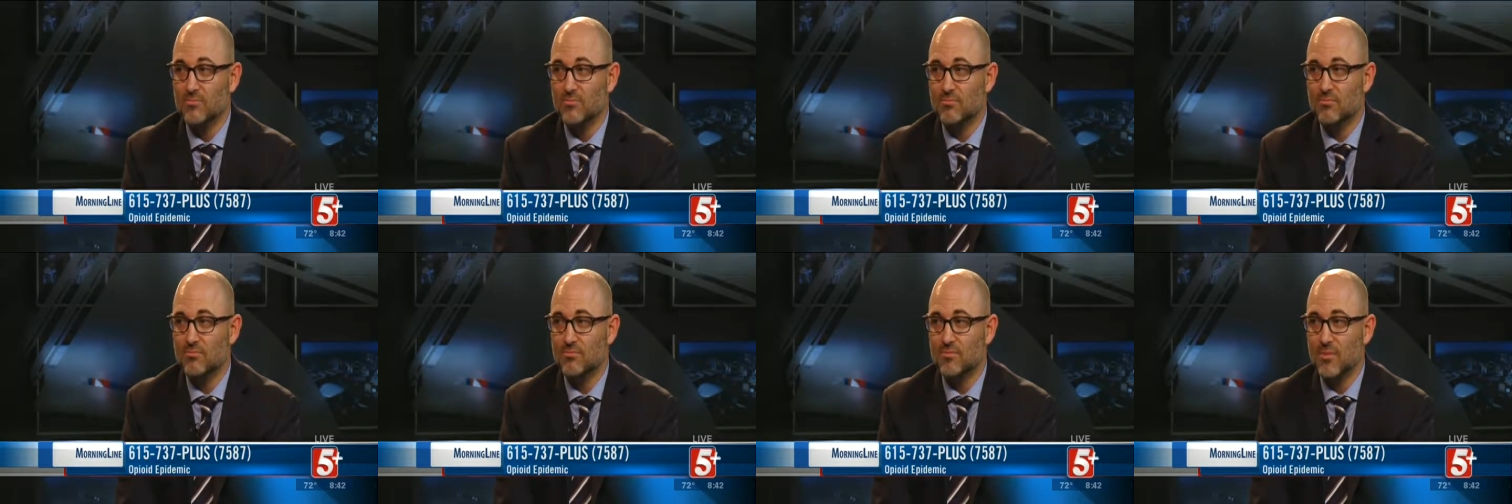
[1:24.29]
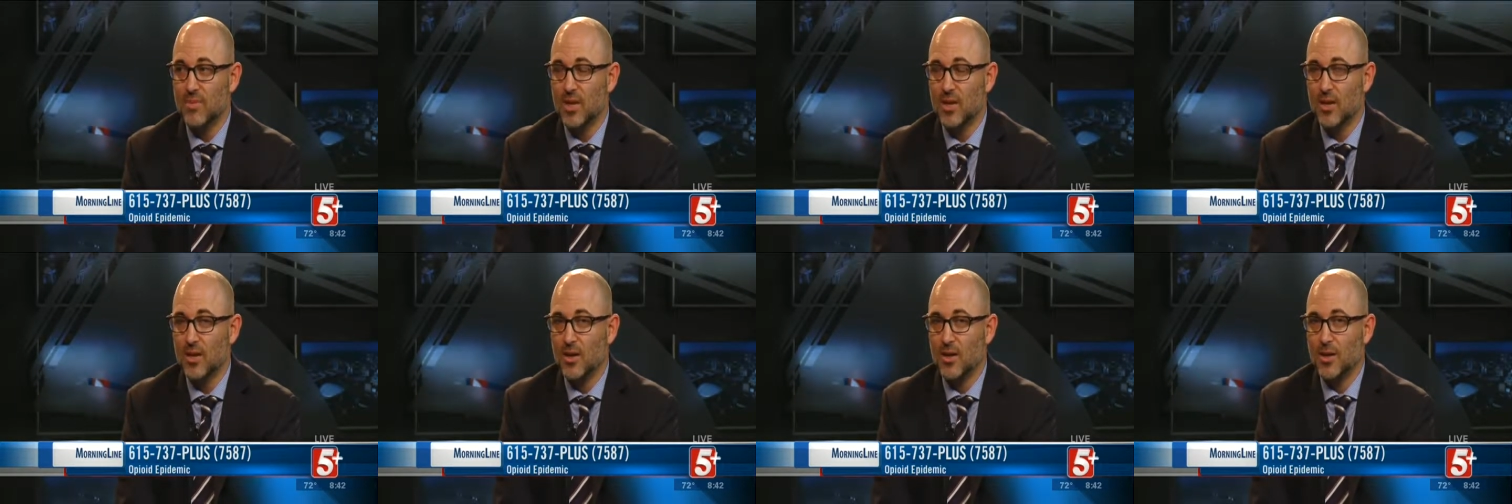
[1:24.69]

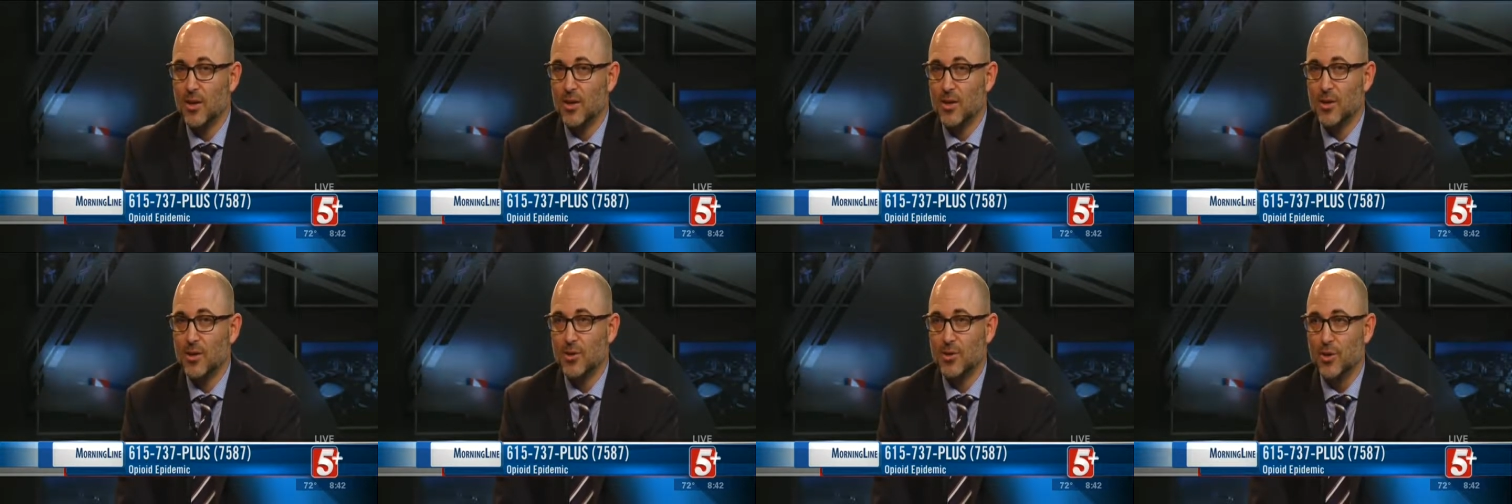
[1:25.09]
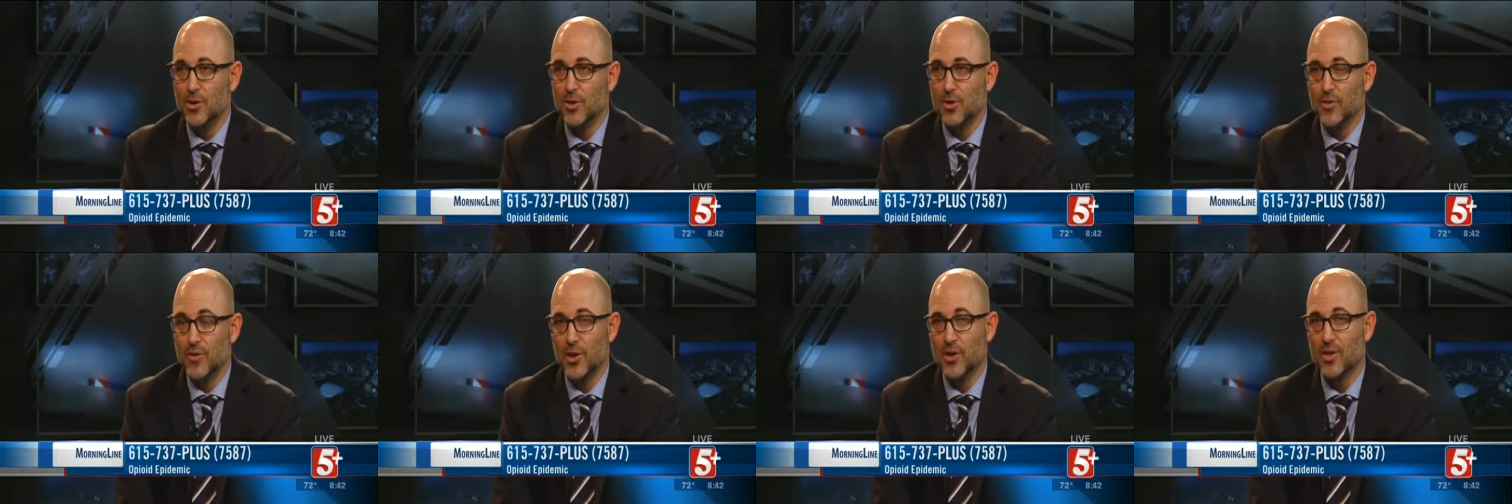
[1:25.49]
Okay.
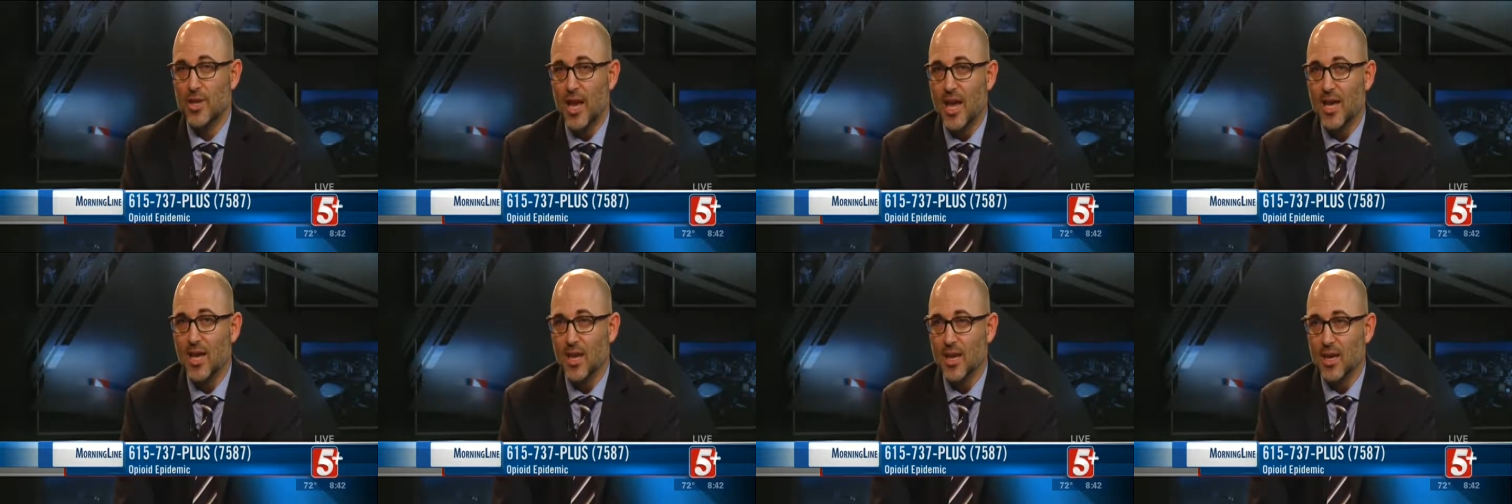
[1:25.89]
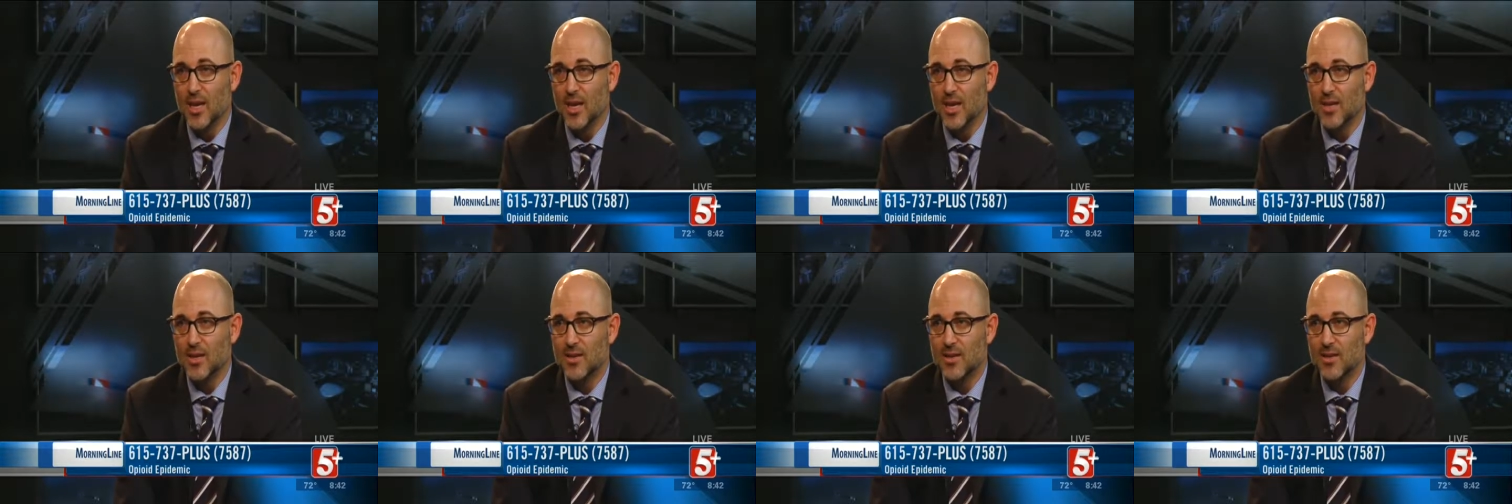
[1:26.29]
So if you're taking
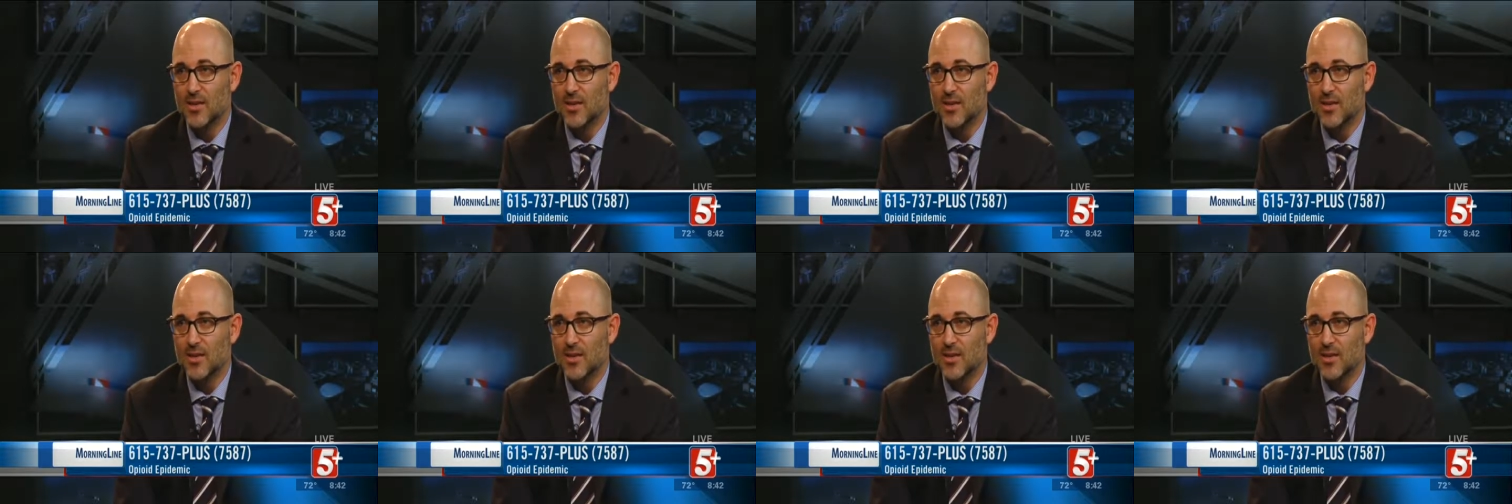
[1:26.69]
it,